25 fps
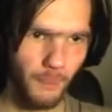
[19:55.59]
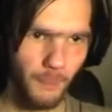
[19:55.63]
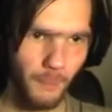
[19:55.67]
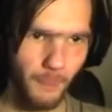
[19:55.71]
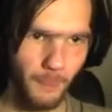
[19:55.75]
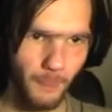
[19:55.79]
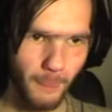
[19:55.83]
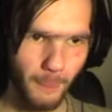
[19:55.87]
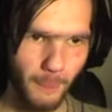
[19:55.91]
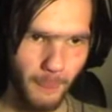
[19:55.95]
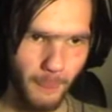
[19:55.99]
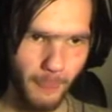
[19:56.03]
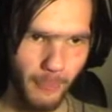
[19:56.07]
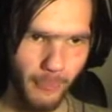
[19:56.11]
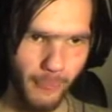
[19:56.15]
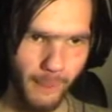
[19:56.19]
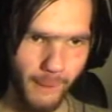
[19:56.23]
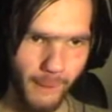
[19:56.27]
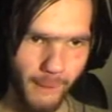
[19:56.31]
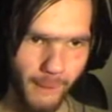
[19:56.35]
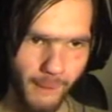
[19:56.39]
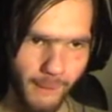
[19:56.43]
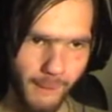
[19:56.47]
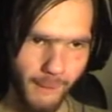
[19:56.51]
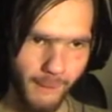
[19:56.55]

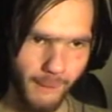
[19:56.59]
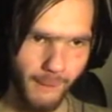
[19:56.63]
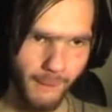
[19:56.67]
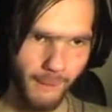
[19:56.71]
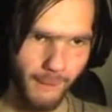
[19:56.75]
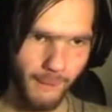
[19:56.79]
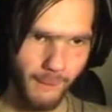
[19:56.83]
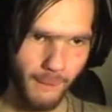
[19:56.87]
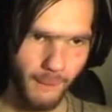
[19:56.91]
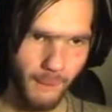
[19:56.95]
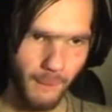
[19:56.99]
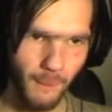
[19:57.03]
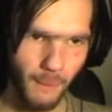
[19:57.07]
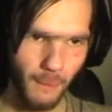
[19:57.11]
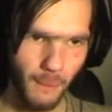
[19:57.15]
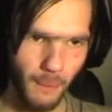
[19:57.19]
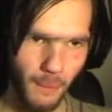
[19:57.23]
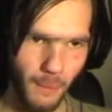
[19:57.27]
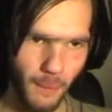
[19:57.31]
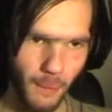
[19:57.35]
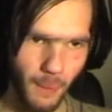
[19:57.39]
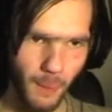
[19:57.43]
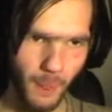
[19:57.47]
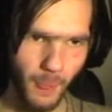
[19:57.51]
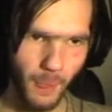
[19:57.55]

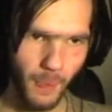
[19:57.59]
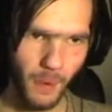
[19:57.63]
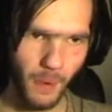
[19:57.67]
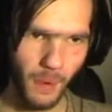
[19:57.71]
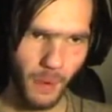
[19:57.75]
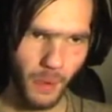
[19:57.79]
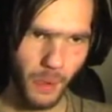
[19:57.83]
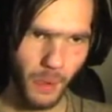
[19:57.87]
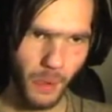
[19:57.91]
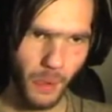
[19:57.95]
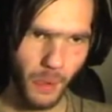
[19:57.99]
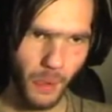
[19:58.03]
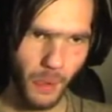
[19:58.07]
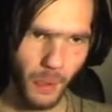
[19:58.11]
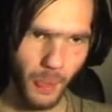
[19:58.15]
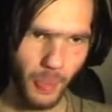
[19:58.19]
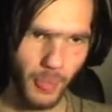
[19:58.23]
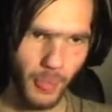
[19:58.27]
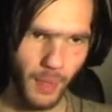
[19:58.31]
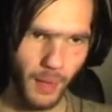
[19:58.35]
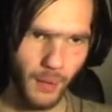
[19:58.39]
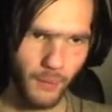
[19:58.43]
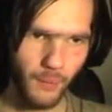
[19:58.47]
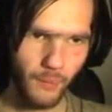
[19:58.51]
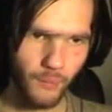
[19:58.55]

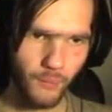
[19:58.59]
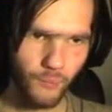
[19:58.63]
[no speech]